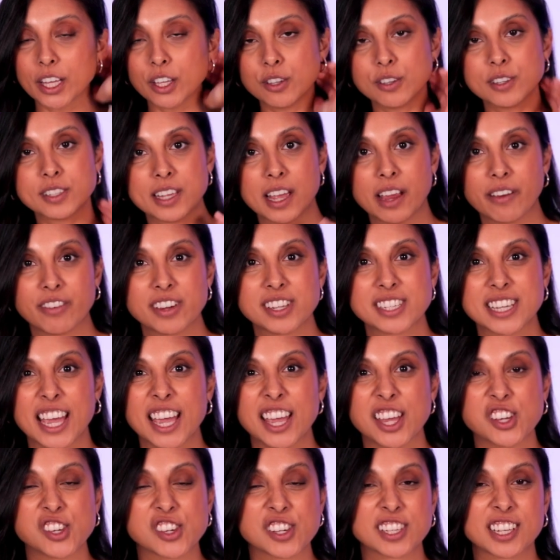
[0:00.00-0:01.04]
I use every
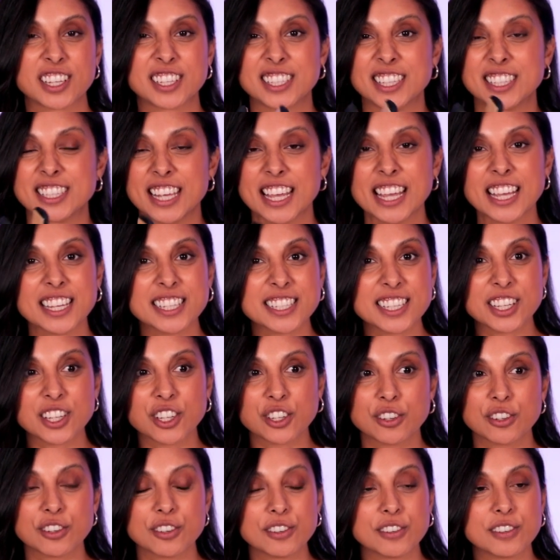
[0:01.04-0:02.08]
day just because it's easy to
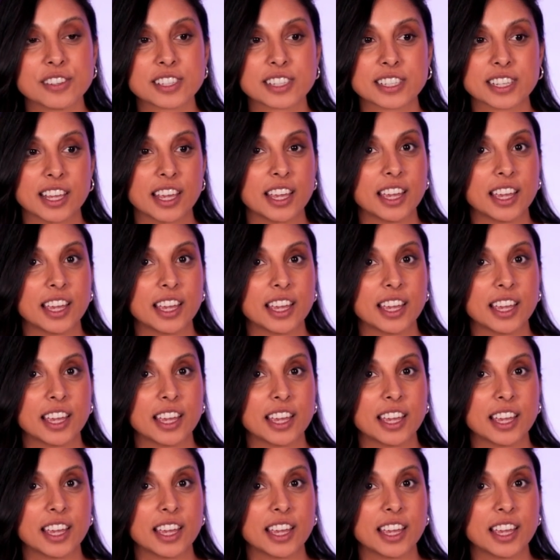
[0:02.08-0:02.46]
use.